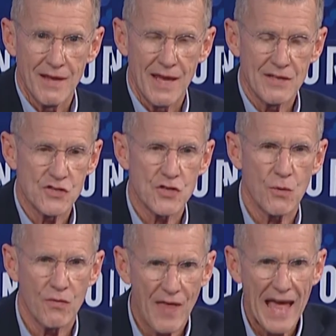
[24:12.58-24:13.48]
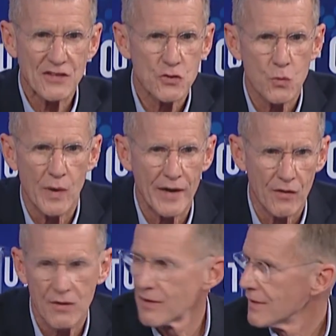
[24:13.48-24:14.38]
And so that's
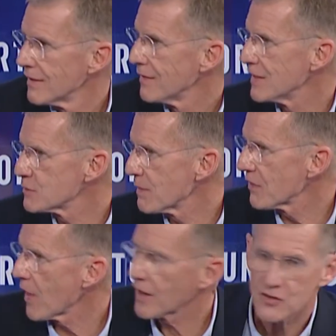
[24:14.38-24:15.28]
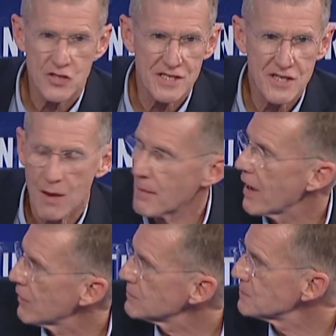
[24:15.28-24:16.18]
where these mythologies come
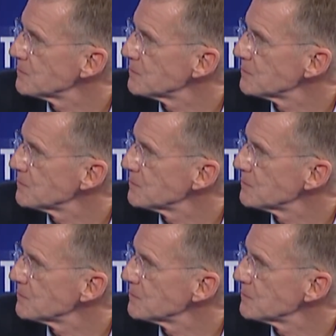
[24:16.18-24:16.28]
out.